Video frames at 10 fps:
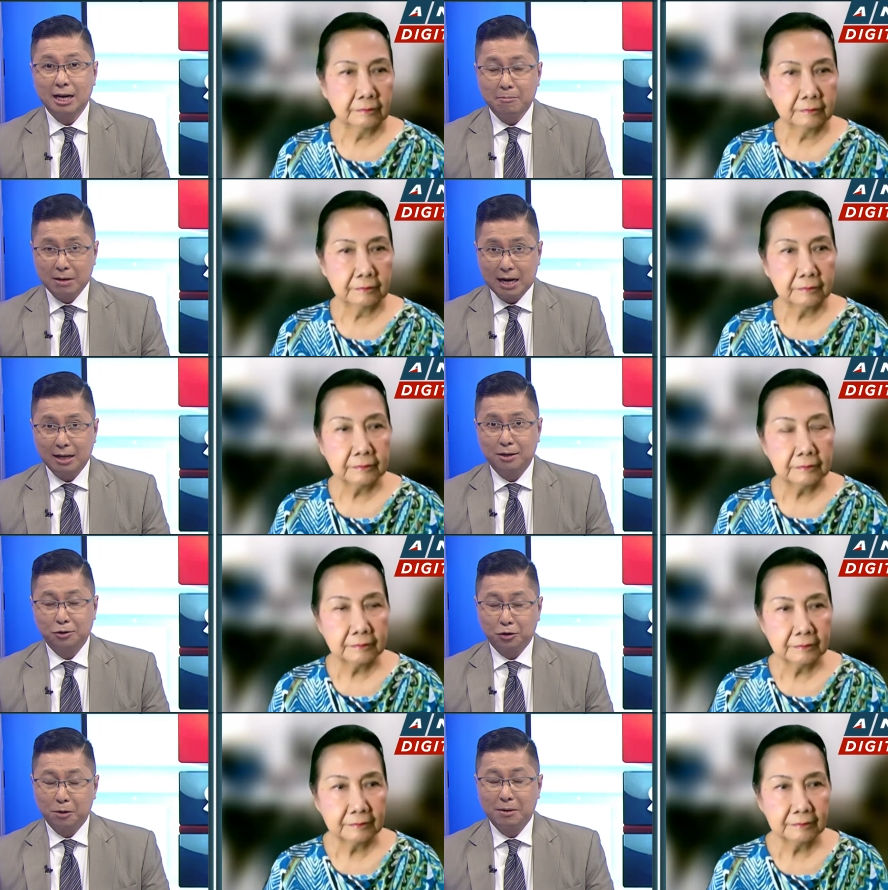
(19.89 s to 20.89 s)
Speaker 1: Cabral.
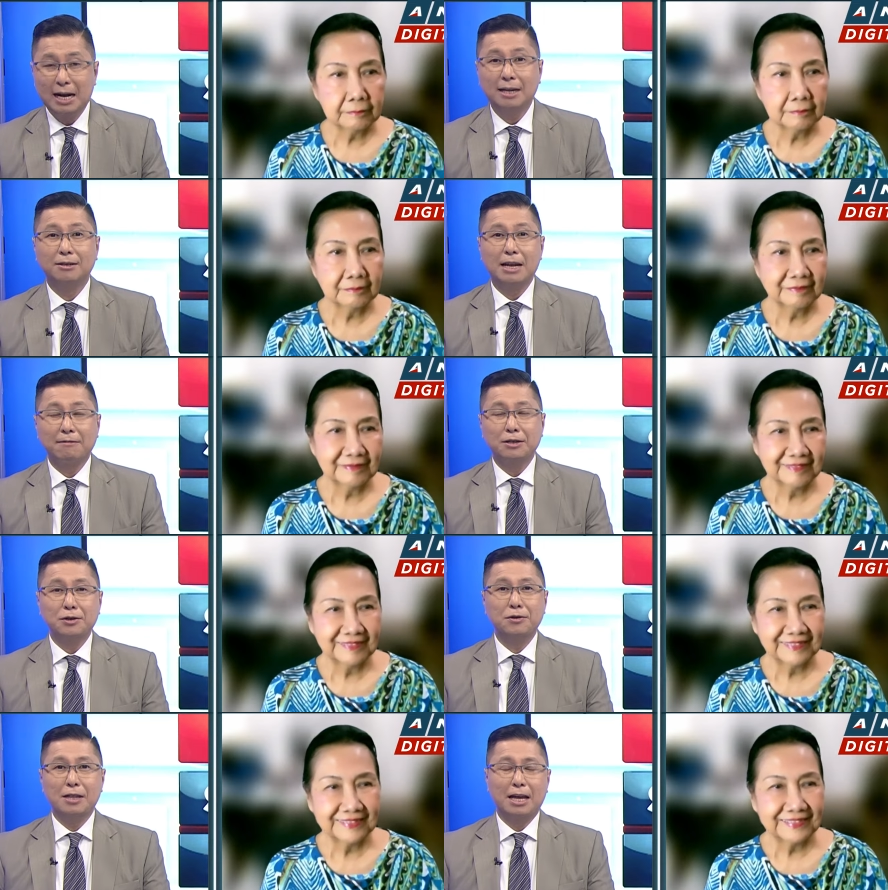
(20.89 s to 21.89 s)
Doctor Cabral, good
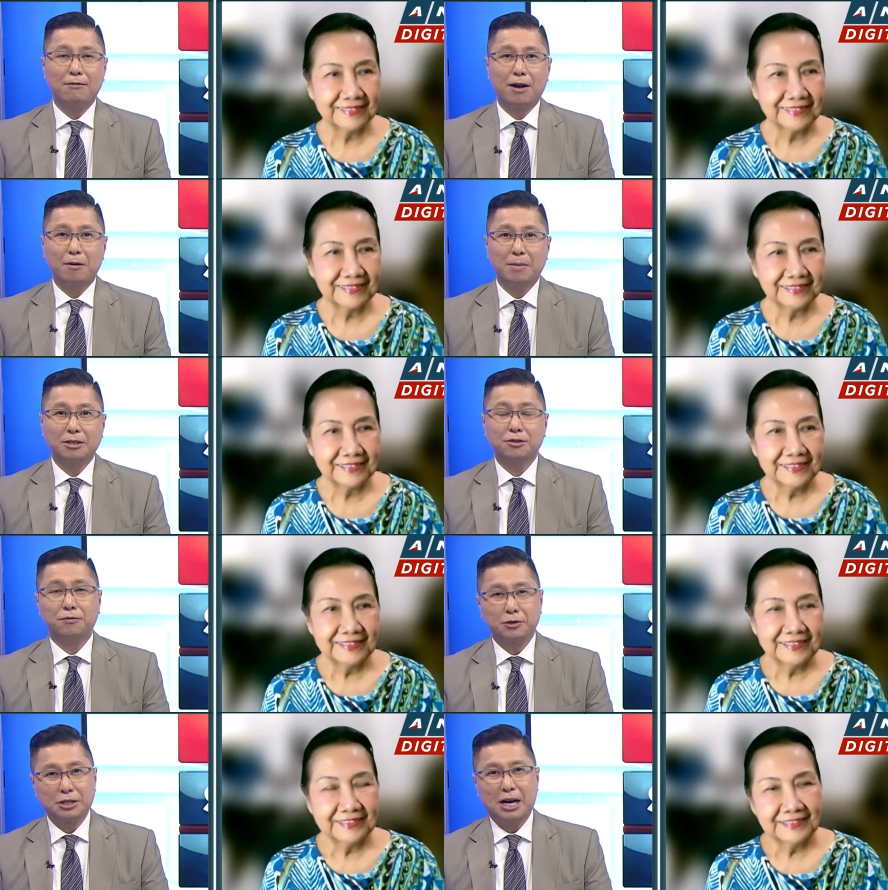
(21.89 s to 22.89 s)
afternoon. Thank you very much
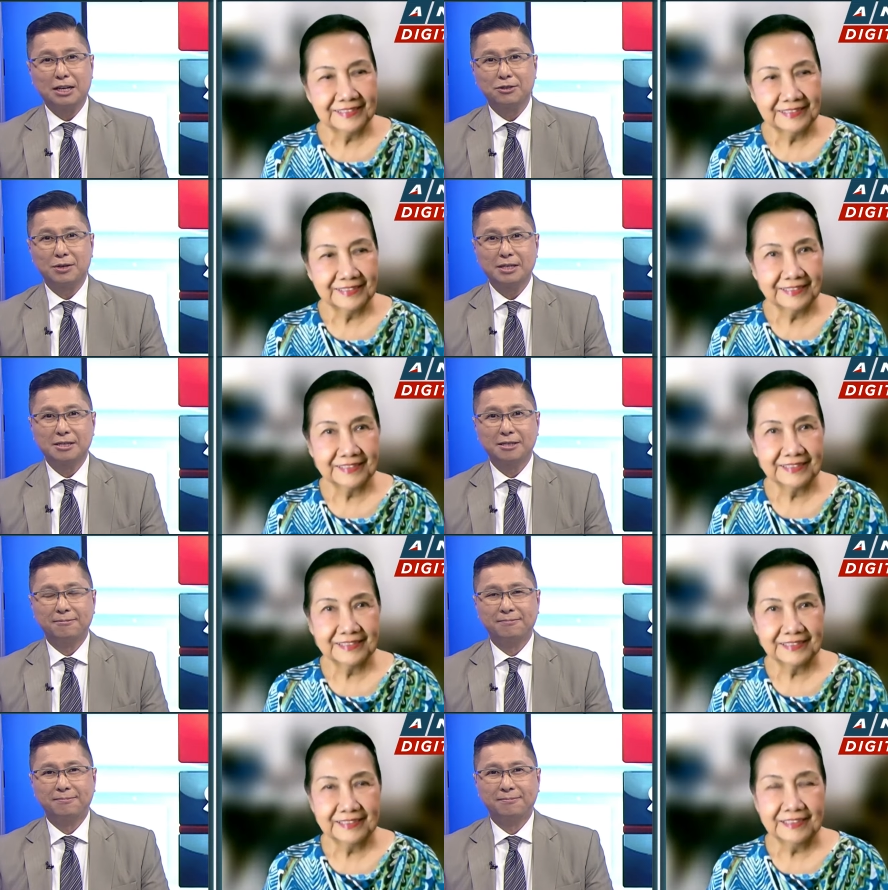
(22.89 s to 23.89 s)
for talking to us.
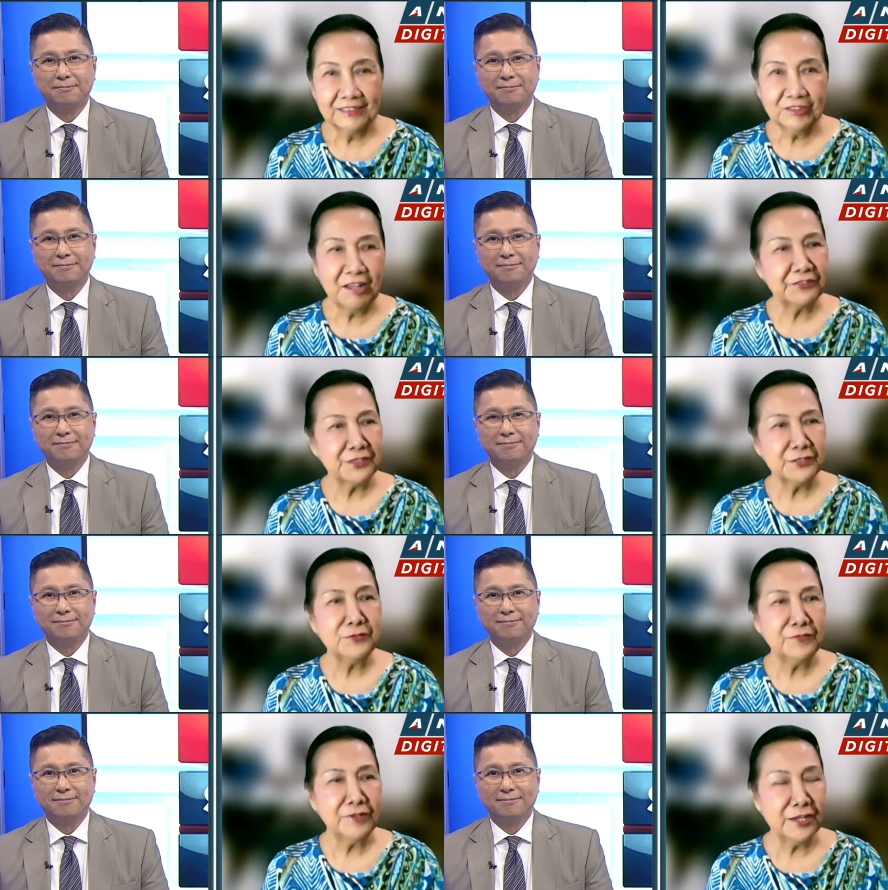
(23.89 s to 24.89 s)
Speaker 2: Good
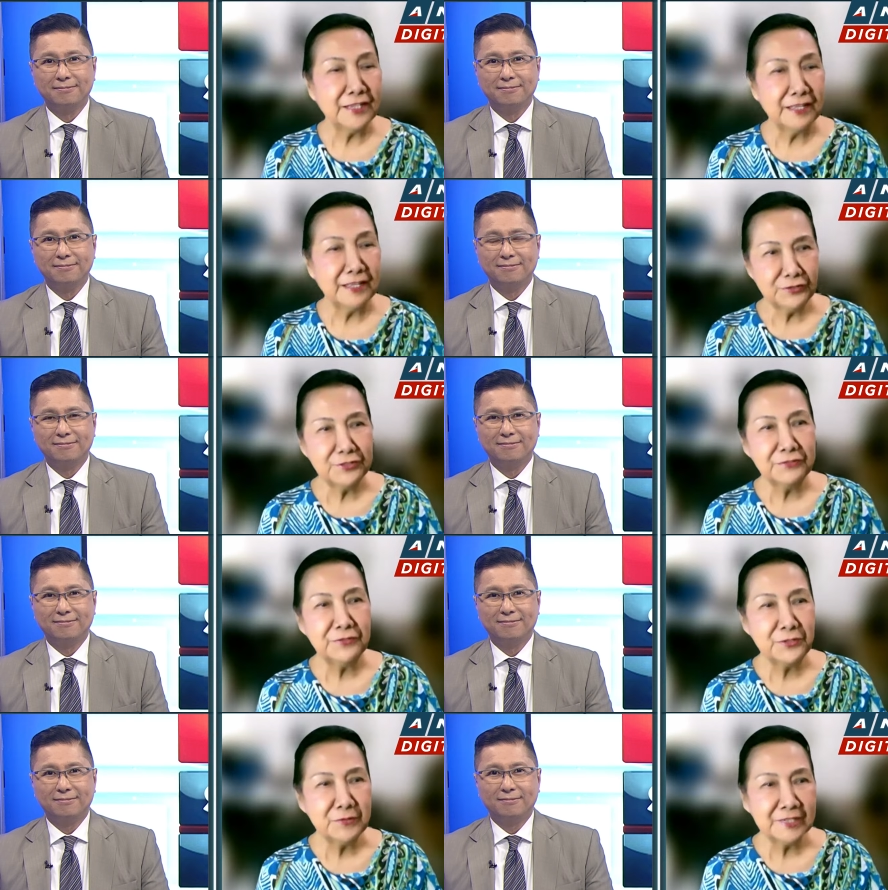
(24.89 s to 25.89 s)
afternoon, Ron, and to your
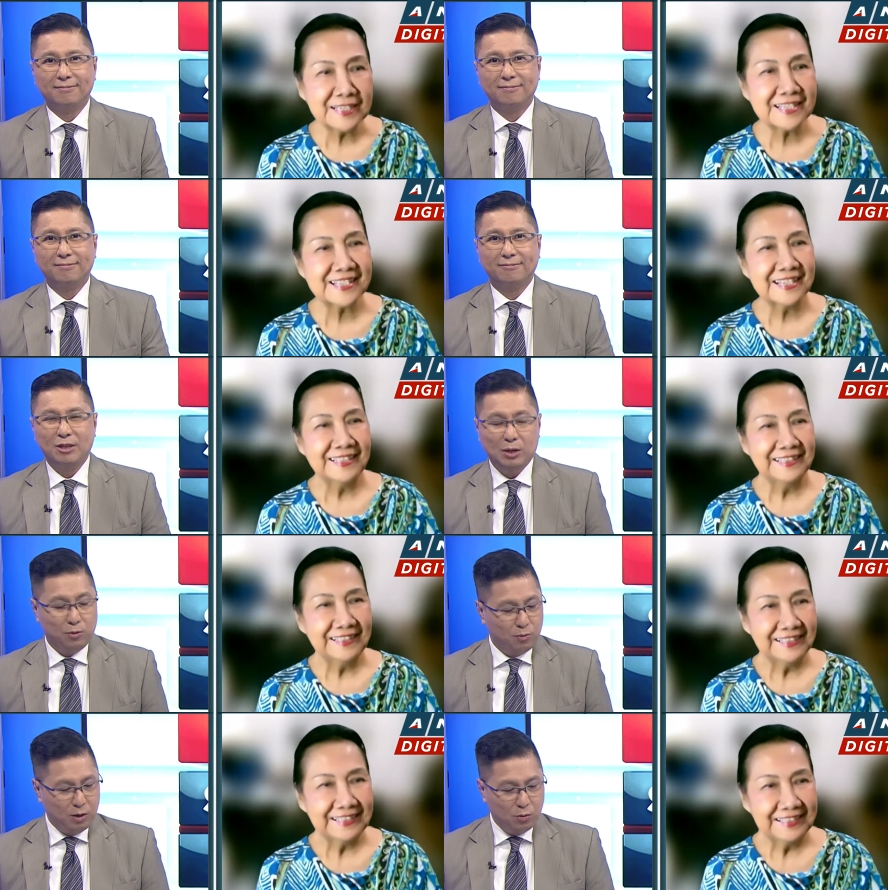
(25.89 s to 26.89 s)
viewers.
Speaker 1: We,
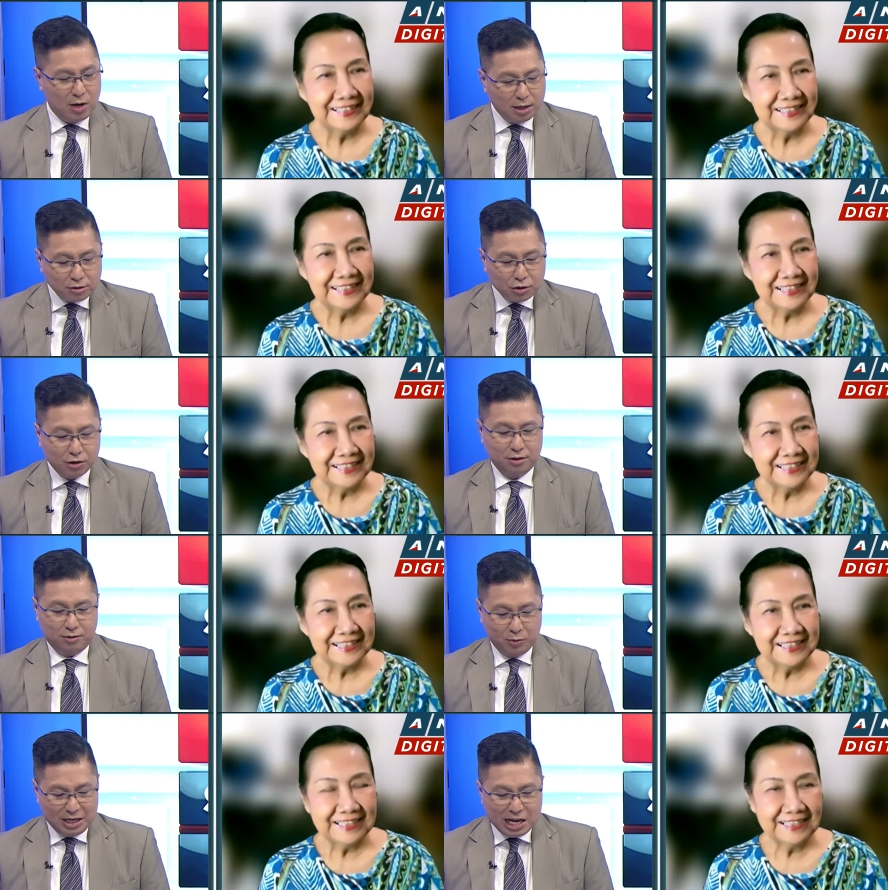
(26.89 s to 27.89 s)
we want your,
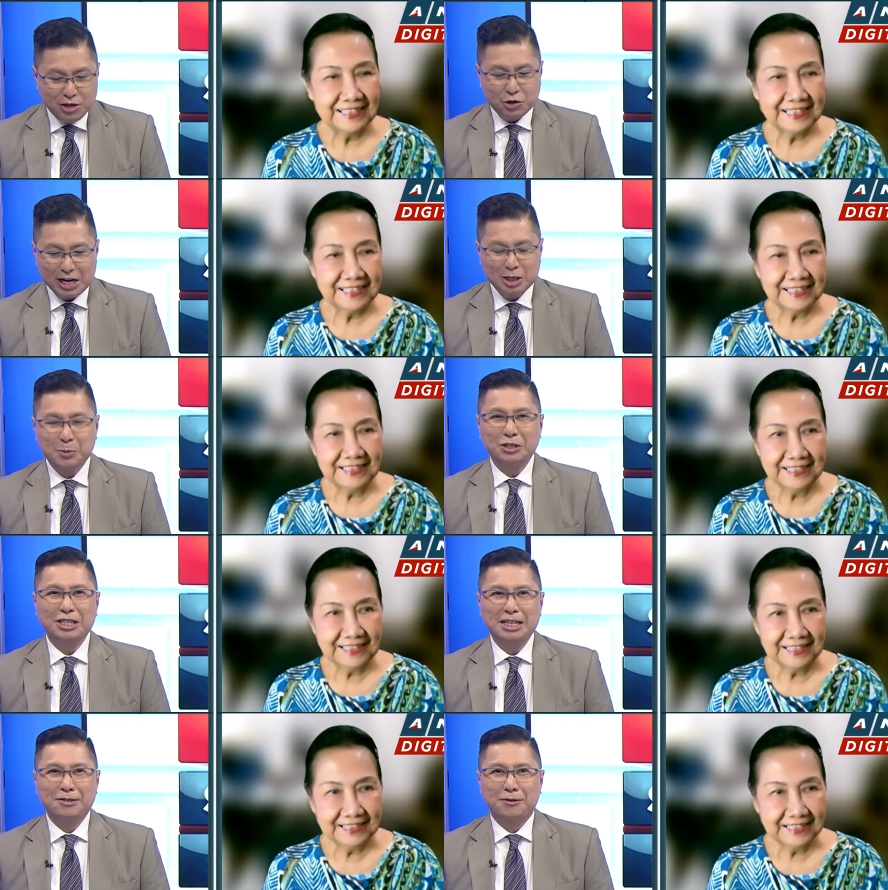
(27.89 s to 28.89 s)
we need your
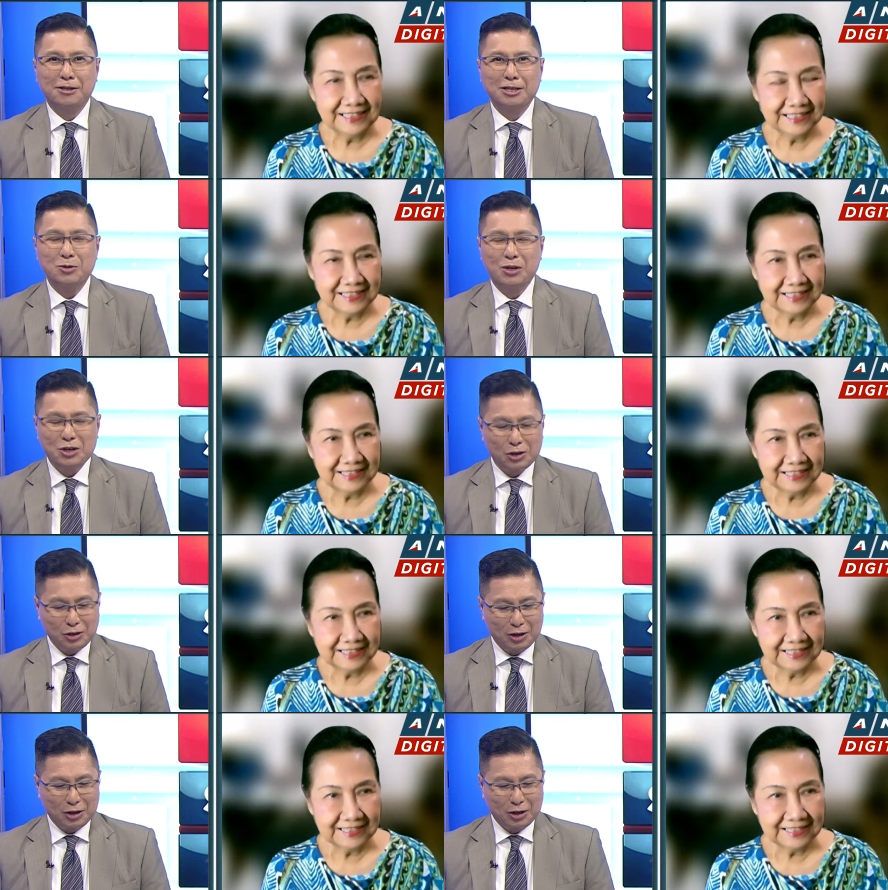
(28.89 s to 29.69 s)
expertise for this one, Doctor